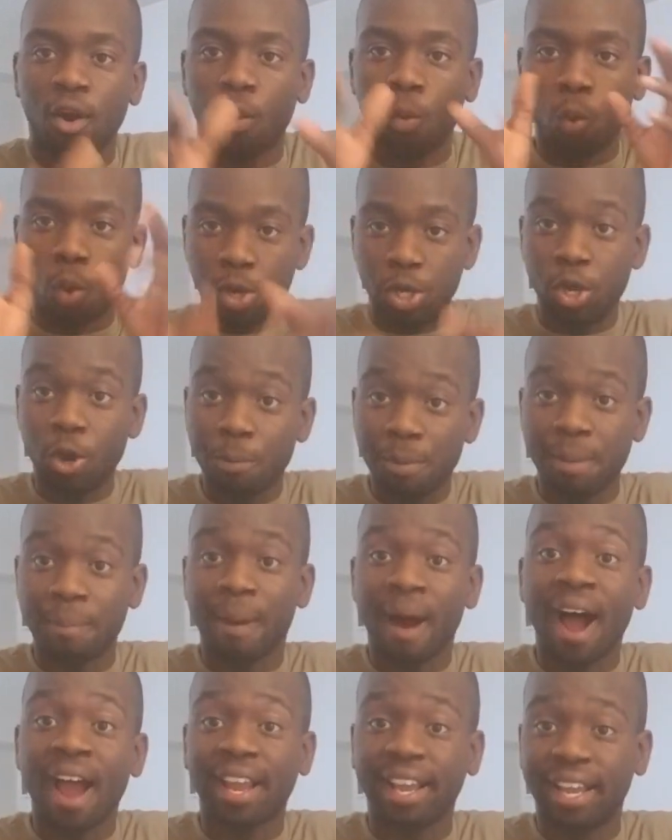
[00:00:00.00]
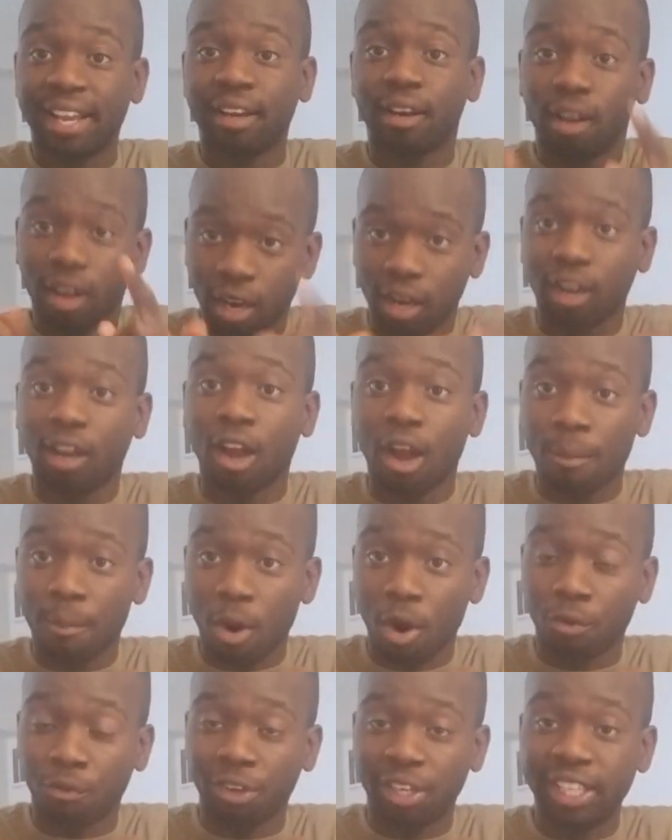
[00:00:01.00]
Will you be buying it come
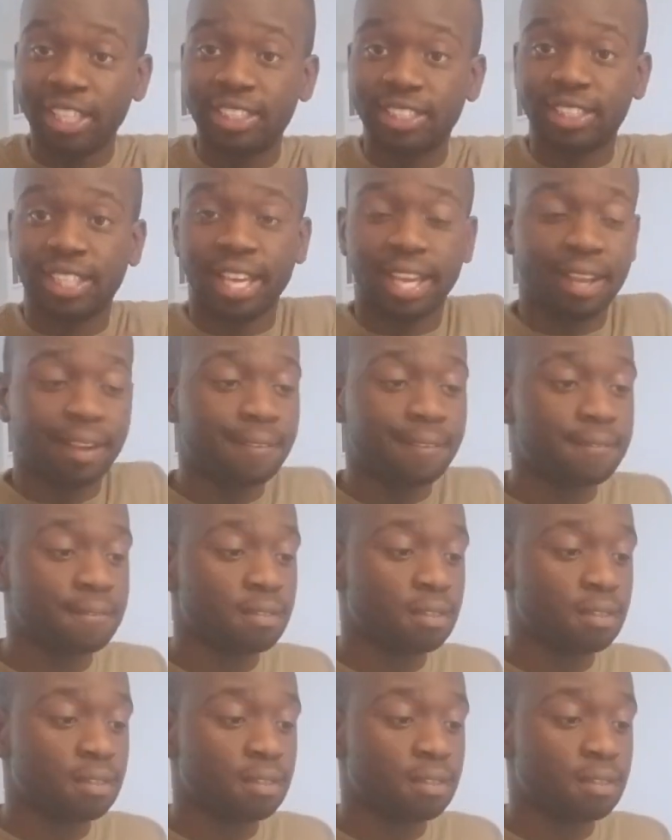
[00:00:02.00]
on release day?